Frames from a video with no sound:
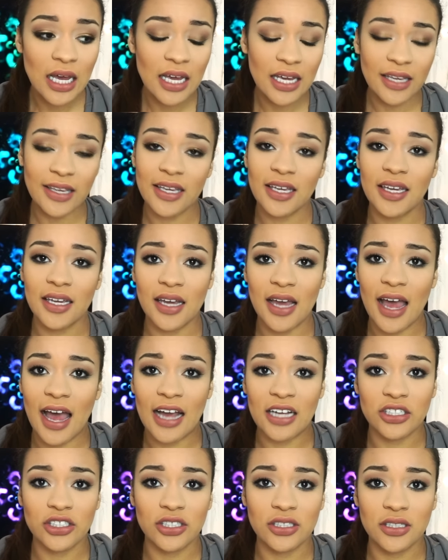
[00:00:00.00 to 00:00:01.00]
He
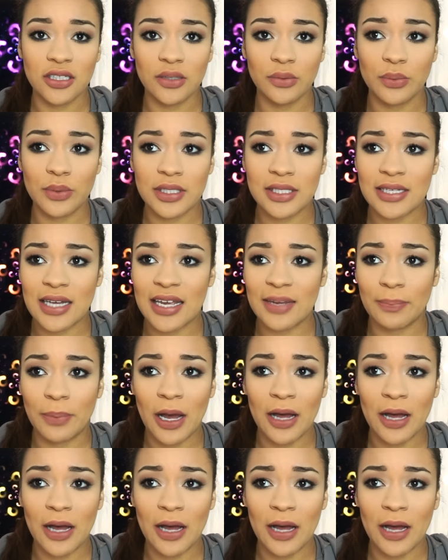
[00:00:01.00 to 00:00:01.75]
actually was like